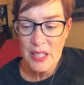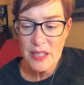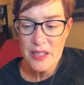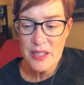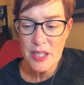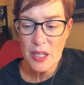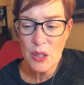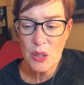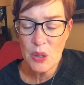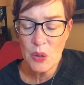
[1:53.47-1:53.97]

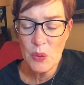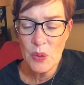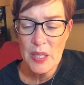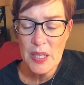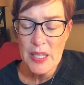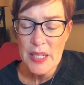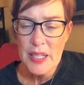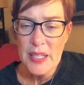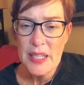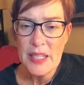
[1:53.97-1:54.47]
so
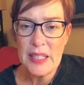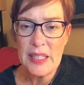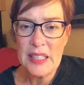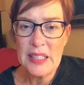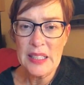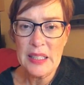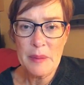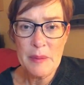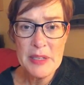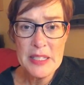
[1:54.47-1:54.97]

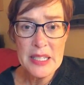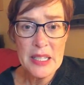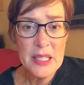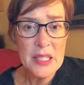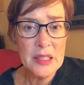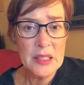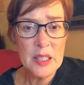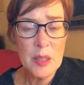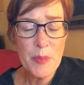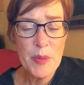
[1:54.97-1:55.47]
uh, let me tell
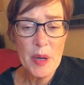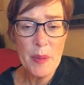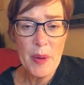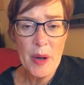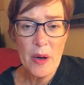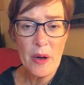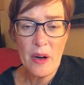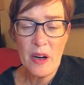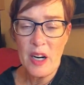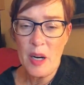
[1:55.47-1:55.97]
you a little bit
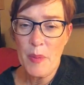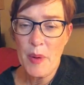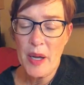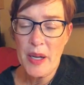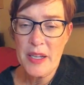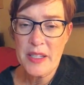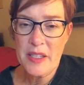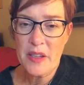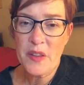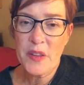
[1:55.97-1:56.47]
about
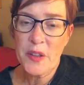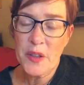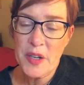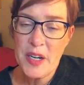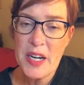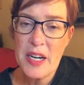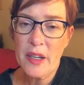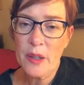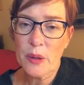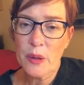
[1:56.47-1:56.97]
Arbonne. It's a
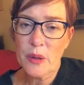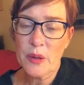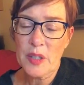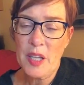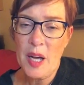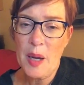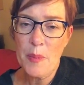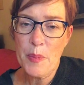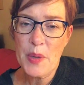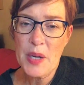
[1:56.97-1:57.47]
30 year old
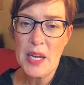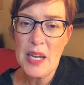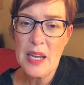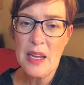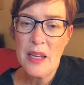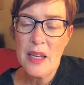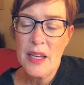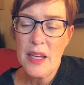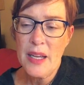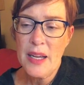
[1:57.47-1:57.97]

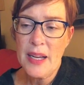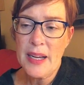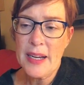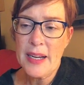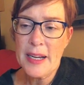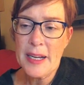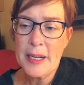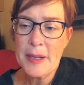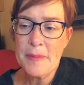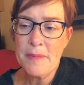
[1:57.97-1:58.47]
company.
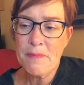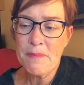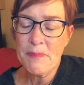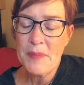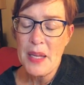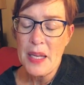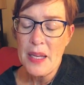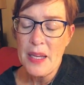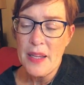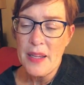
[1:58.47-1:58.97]
Um,
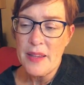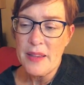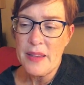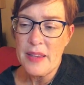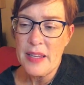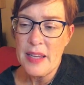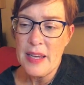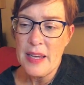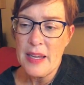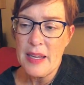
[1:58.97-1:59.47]

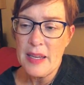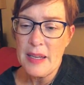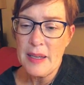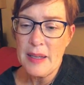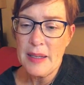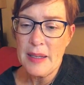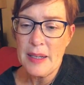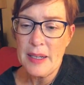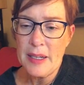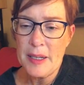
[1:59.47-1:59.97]
the
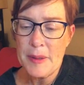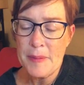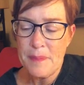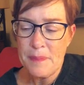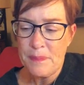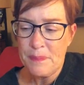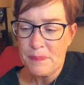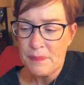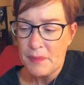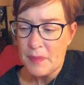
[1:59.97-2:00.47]

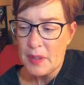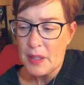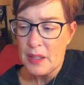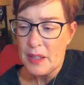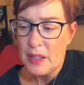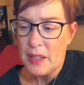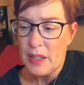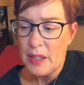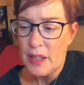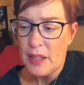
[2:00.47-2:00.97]
um,
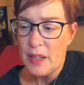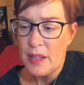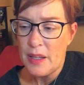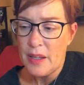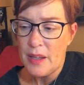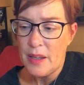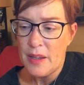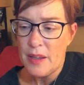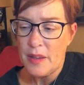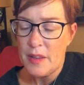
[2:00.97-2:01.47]

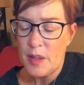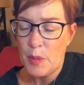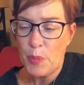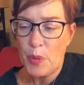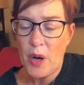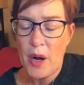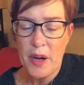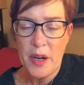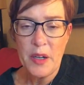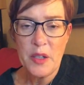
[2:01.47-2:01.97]
the
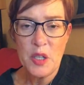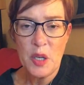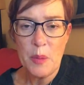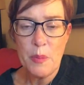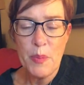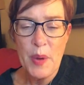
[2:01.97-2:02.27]
products are